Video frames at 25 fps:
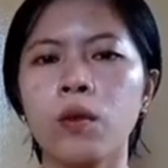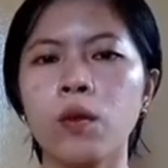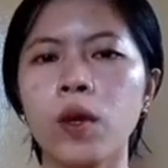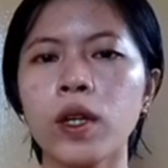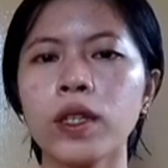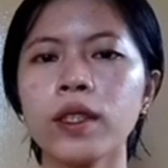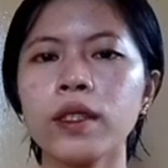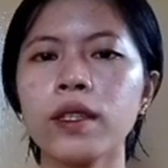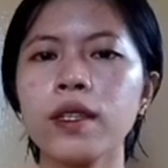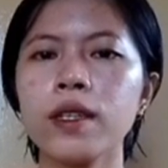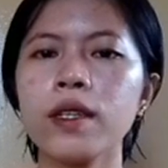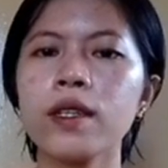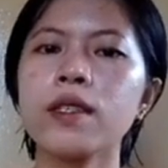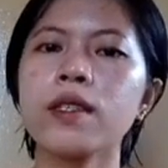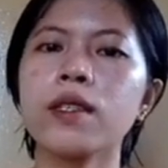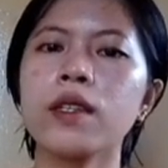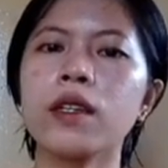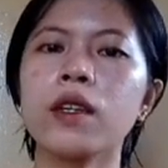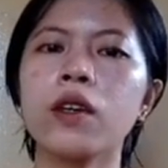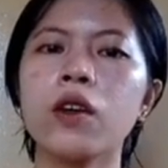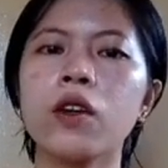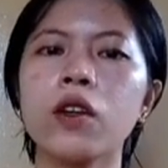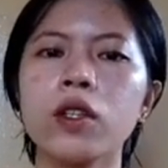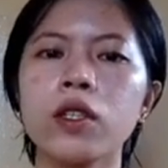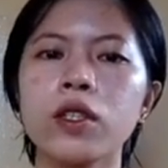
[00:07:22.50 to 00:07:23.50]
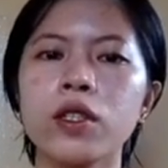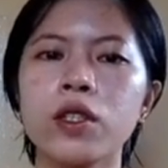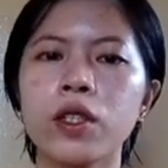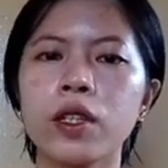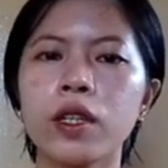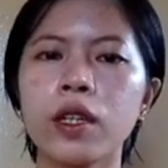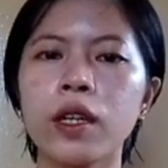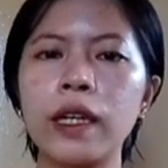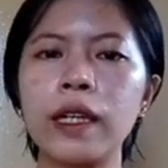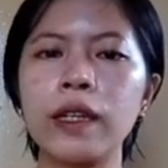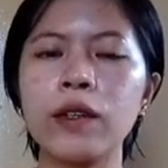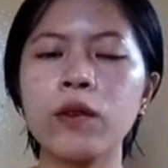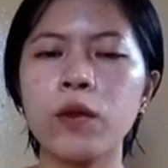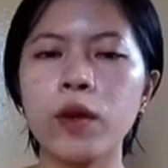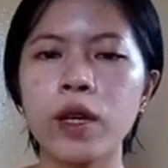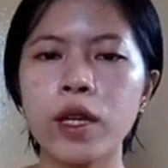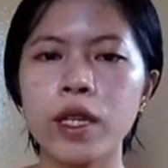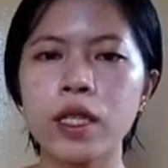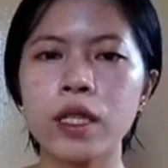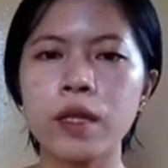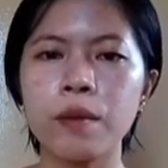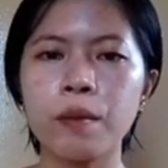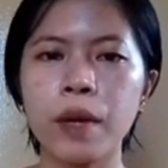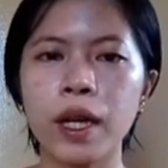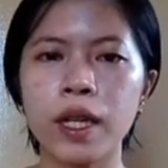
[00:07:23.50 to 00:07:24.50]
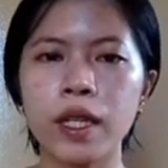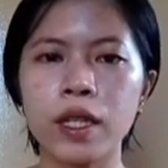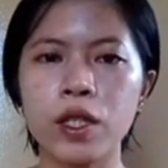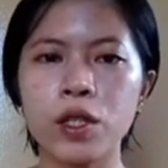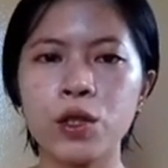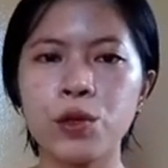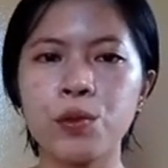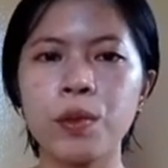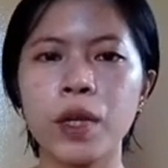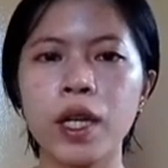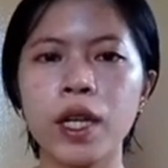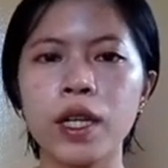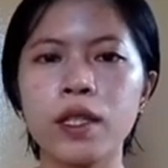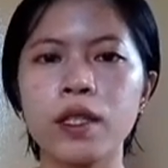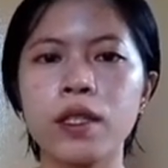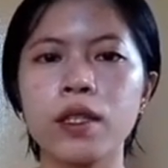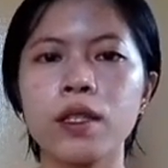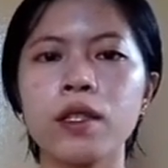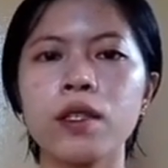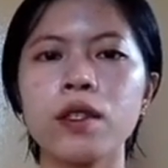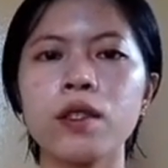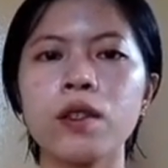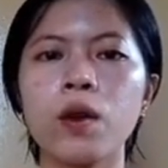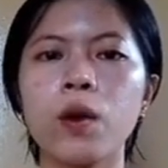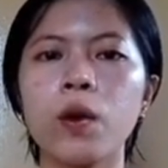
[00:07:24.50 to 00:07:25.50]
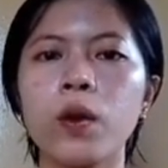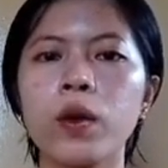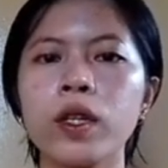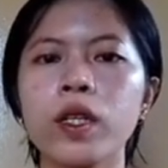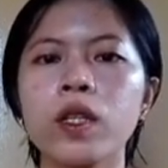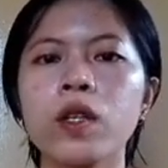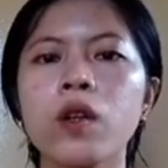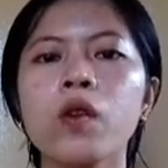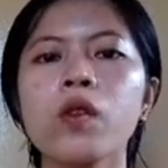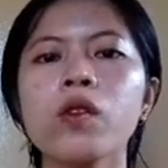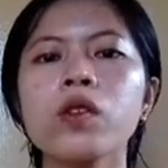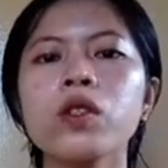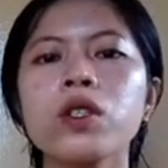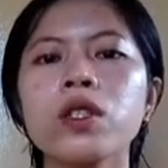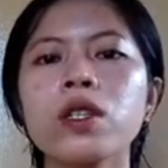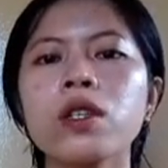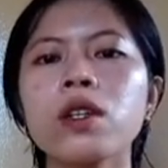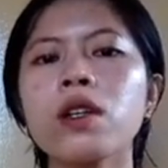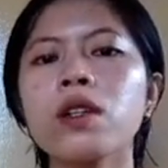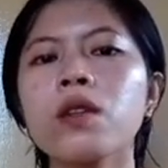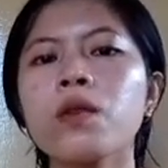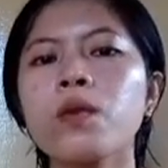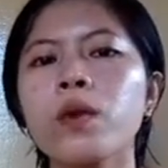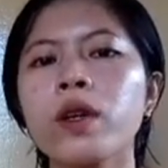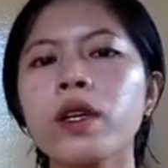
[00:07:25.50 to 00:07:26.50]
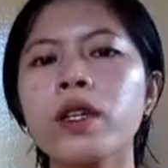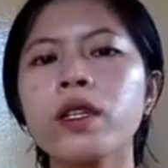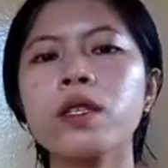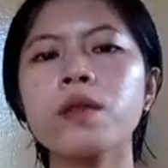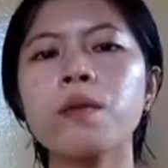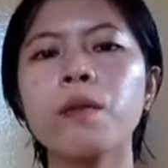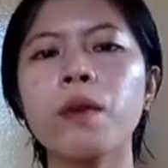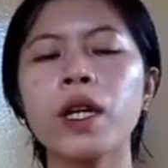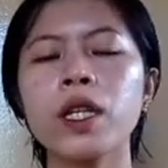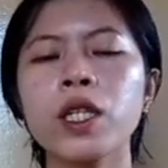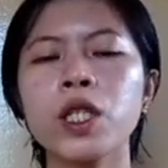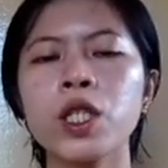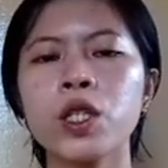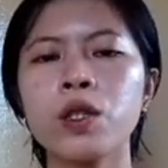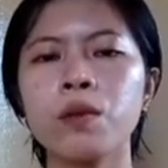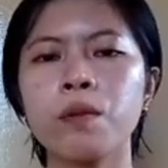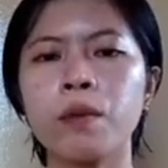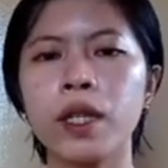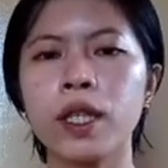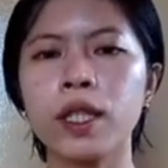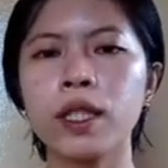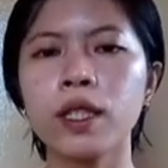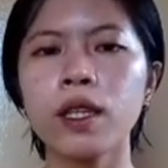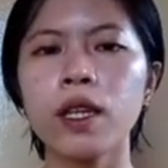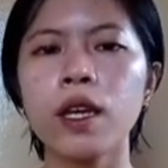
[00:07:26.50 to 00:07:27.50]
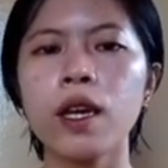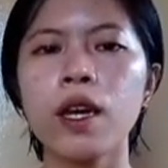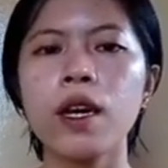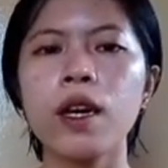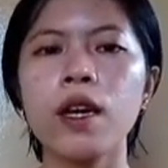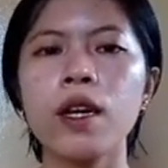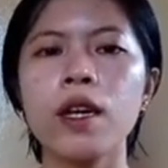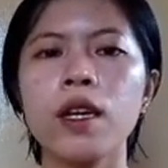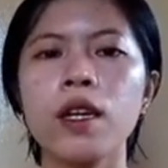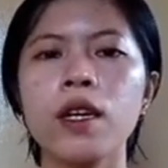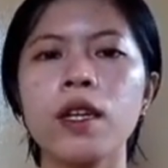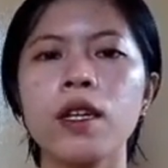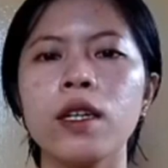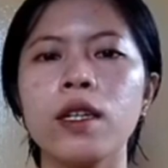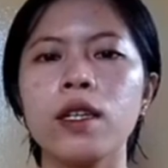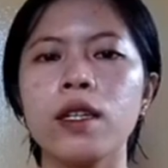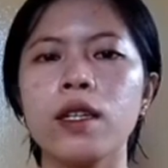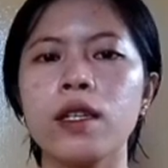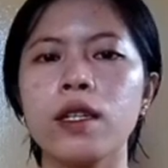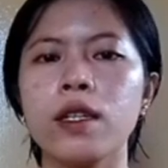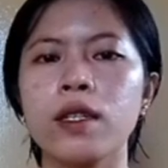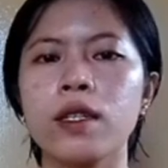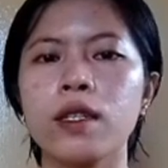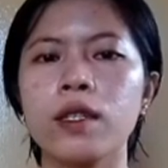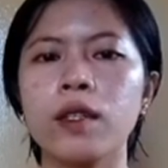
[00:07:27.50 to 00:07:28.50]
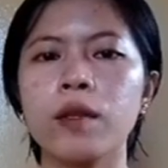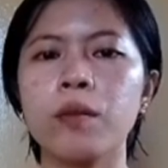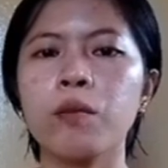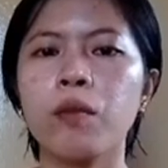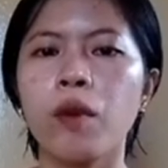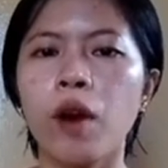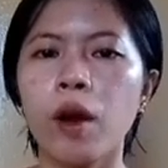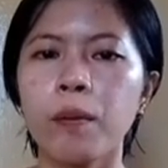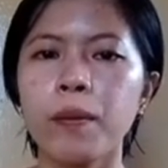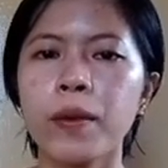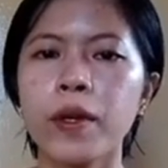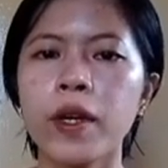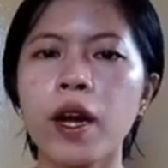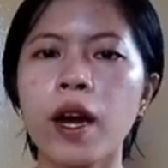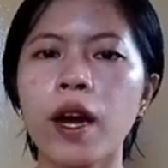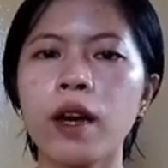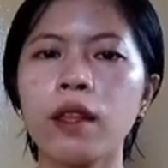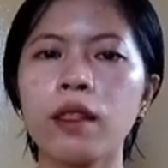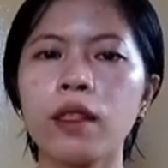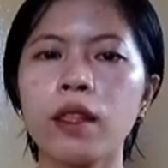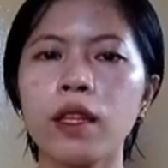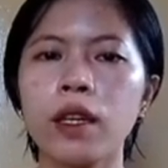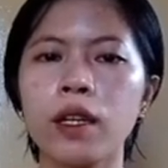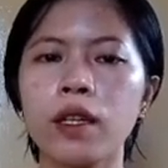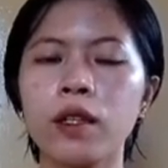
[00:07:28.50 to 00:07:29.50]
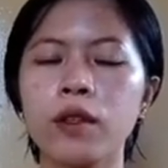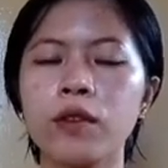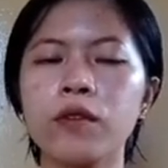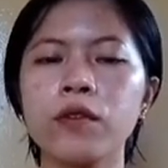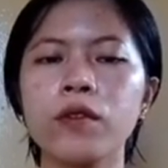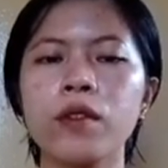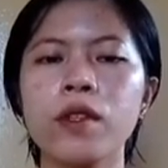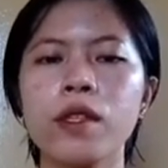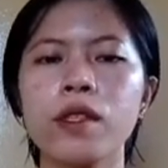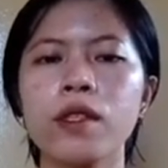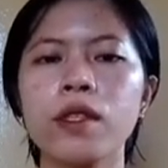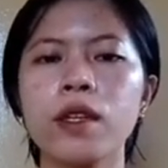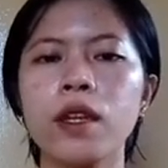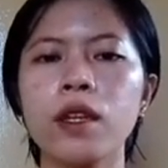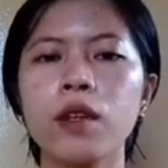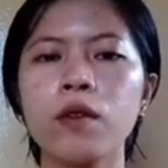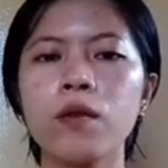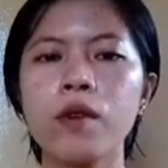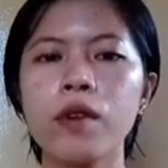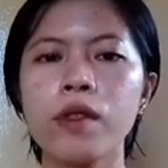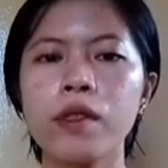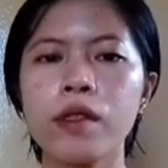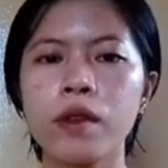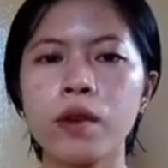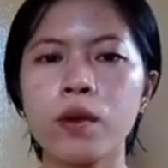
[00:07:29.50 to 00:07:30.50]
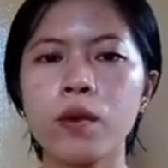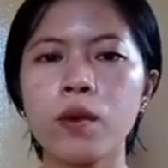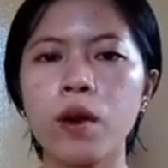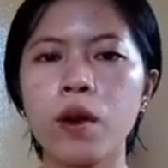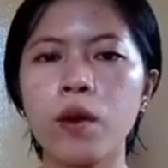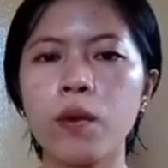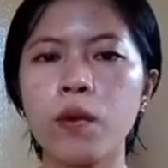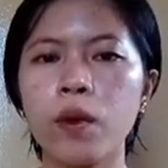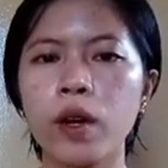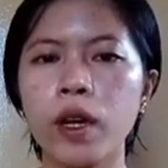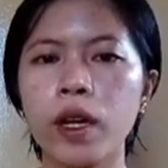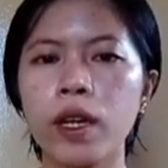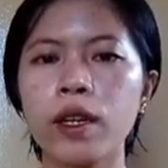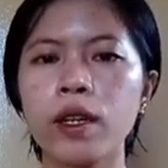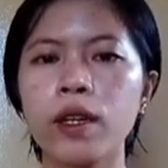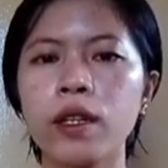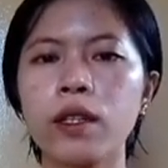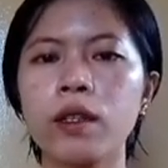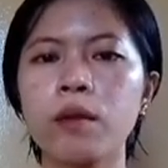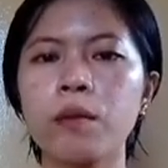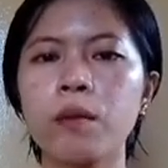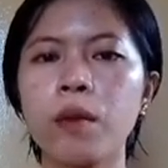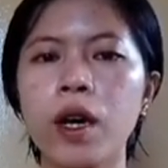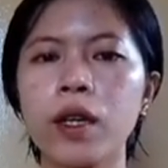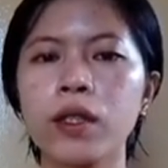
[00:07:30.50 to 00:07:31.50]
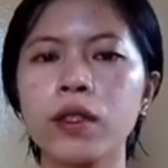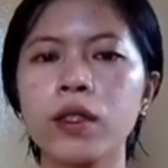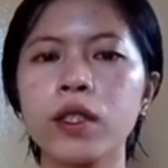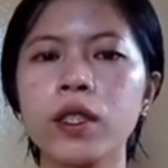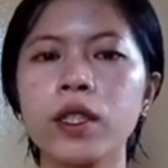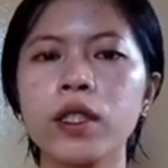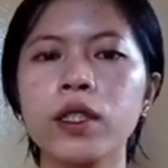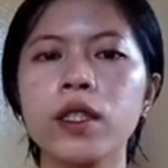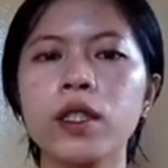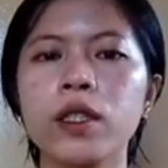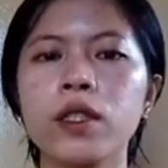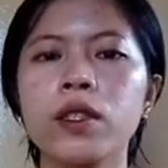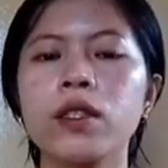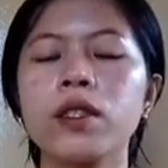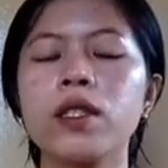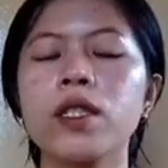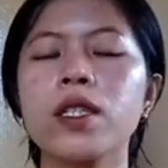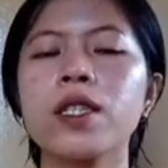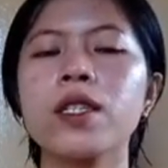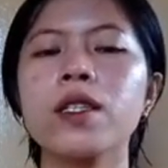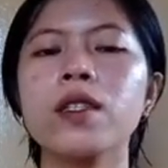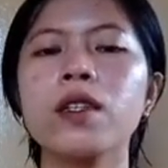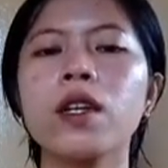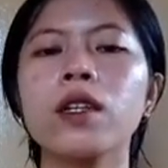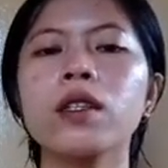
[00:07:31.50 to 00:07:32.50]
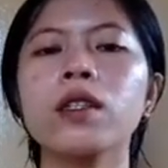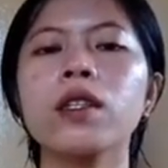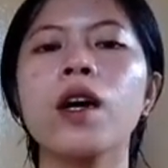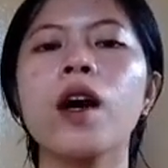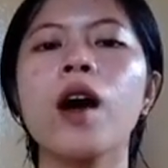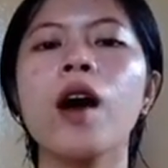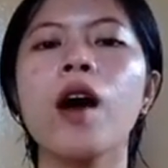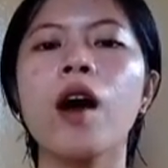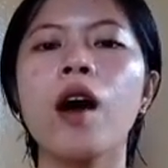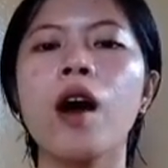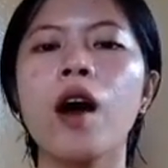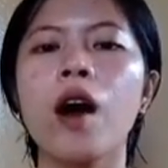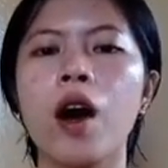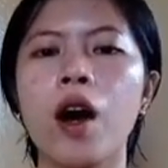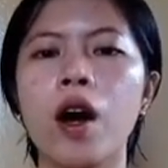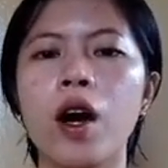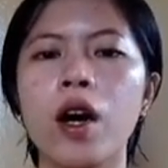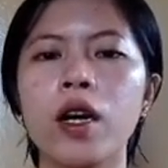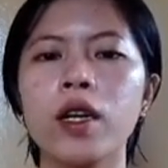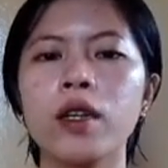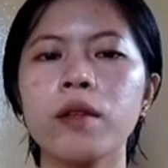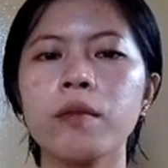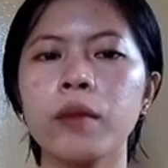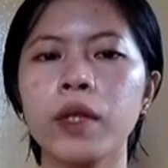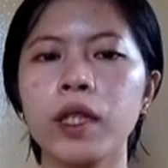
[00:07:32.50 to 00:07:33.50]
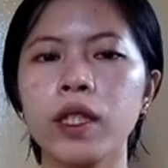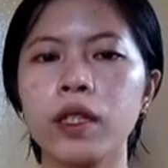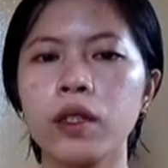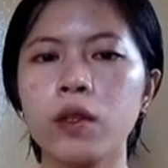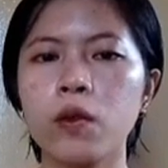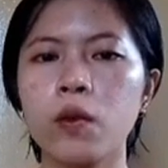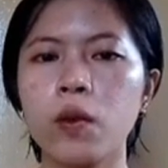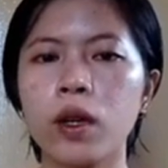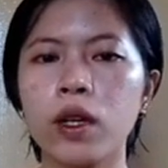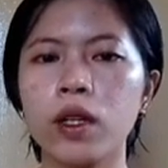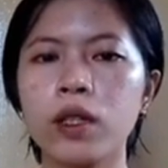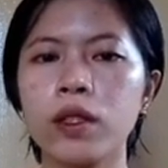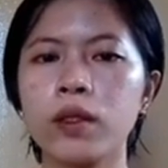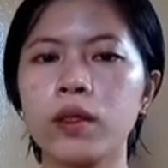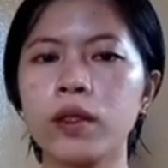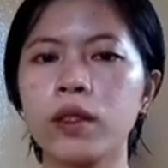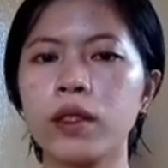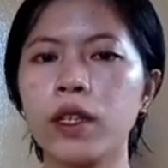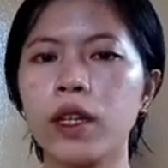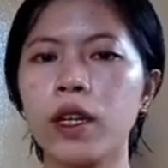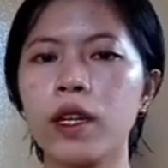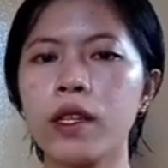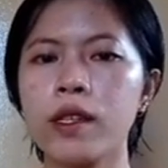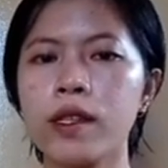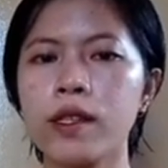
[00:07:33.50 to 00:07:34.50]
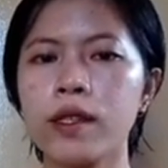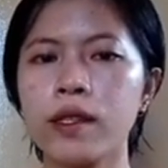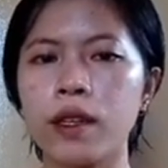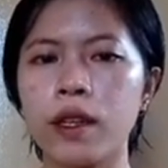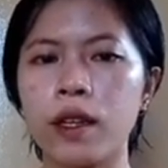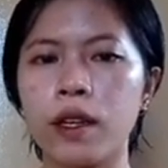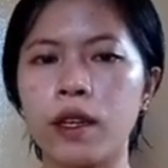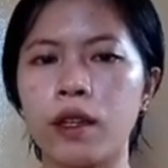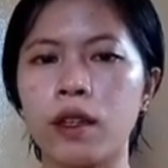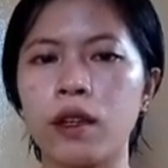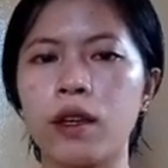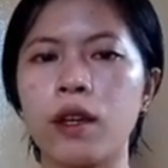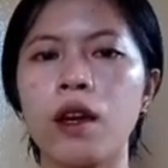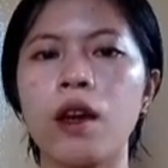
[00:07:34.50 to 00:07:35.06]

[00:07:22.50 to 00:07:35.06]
What is ecological waste management? So ecological waste management is the proper handling of the thing we throw away in a manner that does not harm anyone or anything,